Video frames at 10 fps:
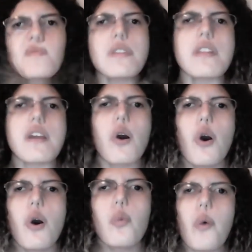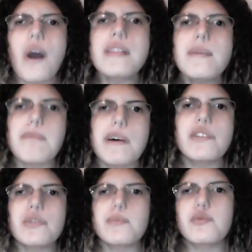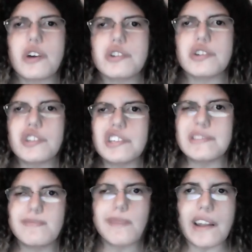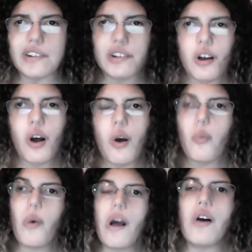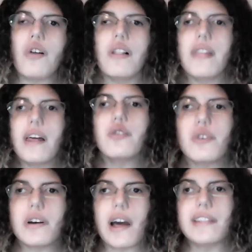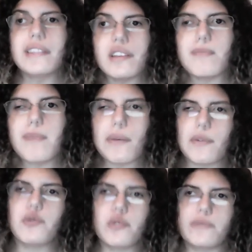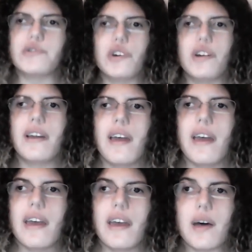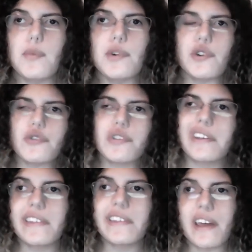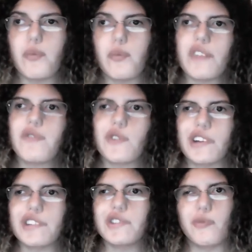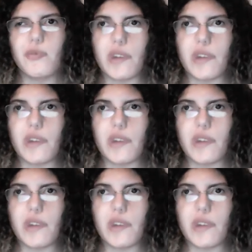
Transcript: Why the partnership structure is better? Well, let's look at this by the scripture. Hebrews 10:24-25.